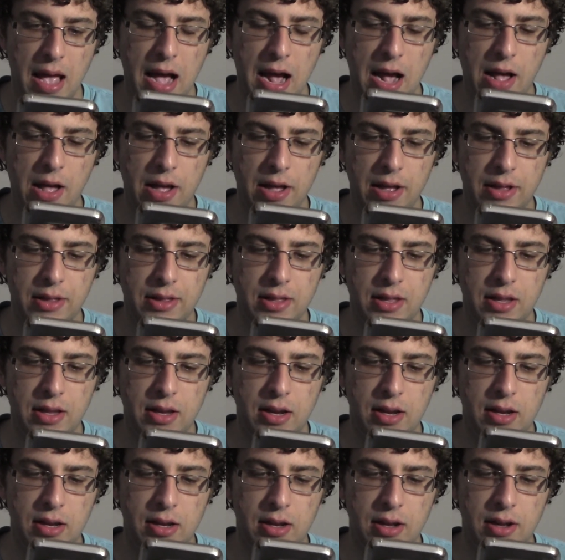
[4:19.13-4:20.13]
and
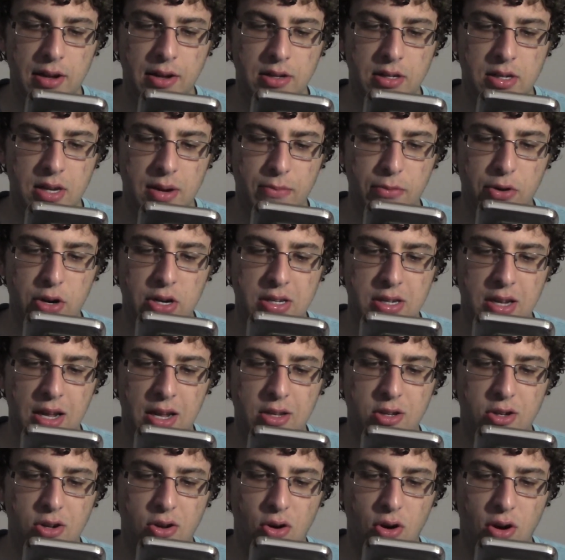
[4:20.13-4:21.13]
the summary
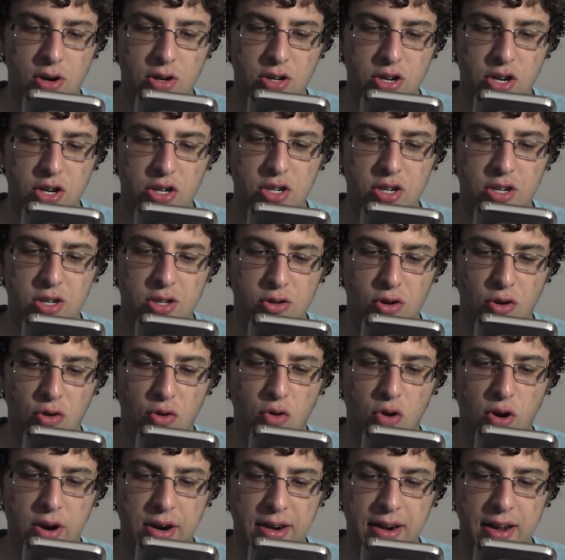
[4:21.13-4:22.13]
says, auditions are
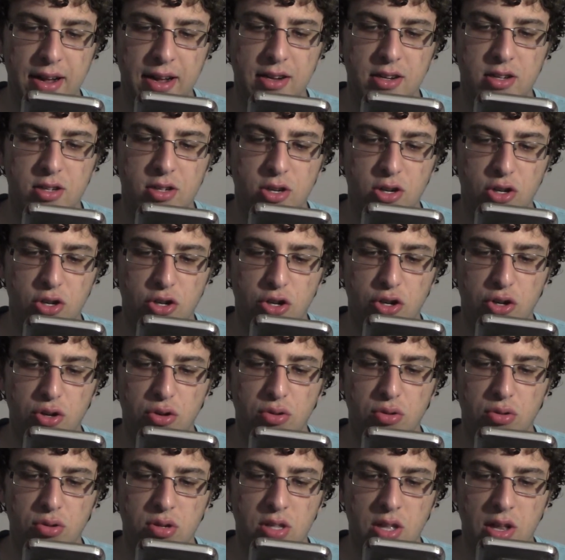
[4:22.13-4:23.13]
organized to
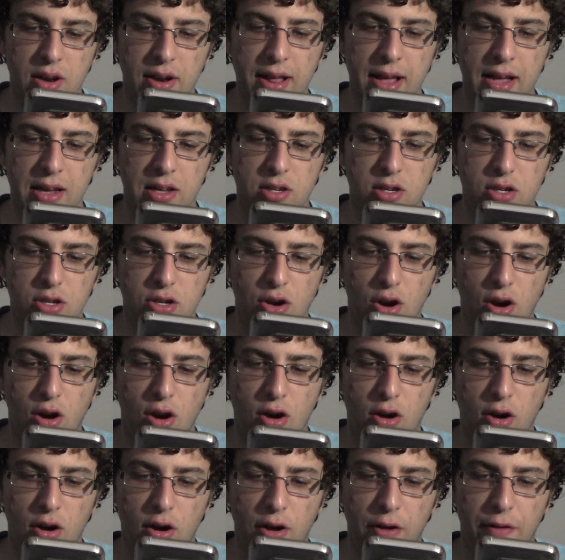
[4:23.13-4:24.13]
choose the next
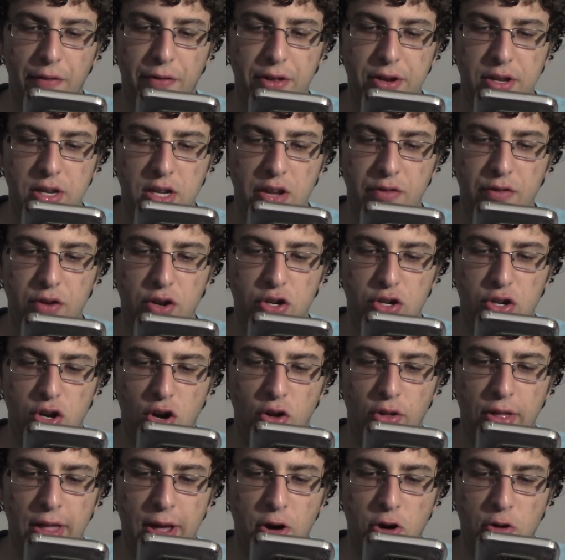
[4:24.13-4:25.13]
star of the TV
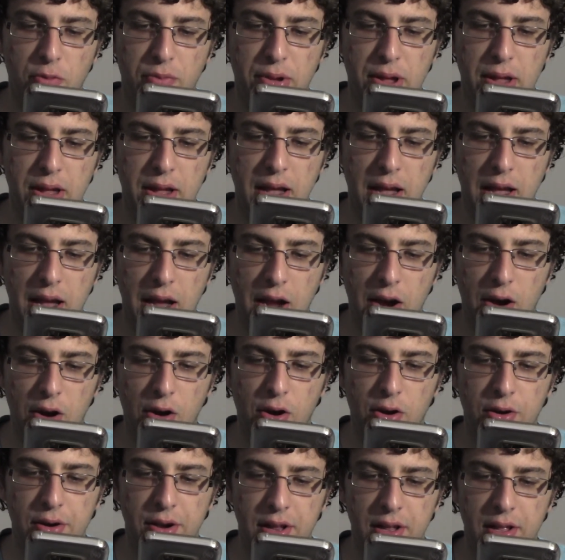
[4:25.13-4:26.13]
show that will be
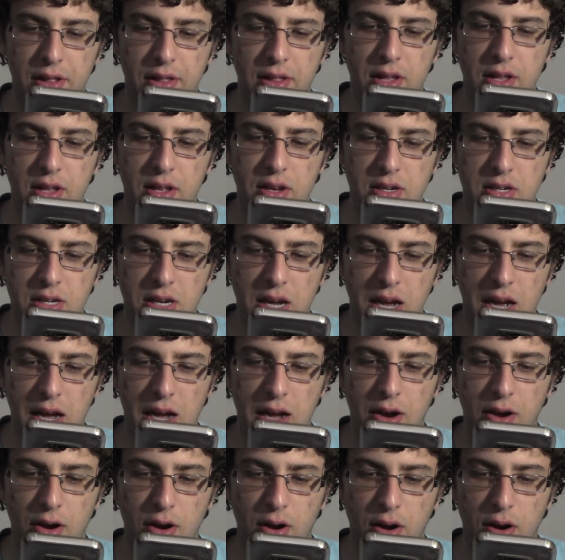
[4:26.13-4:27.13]
aired in the
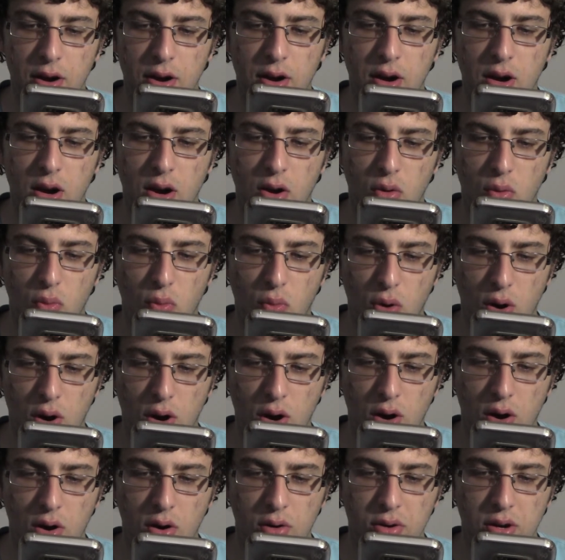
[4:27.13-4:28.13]
entire
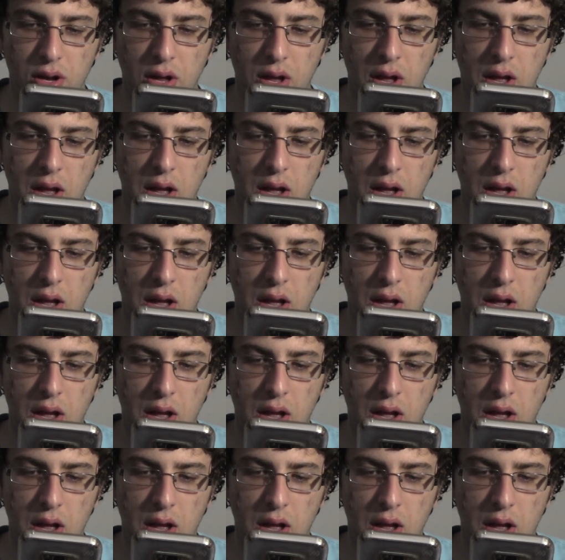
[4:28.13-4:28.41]
world.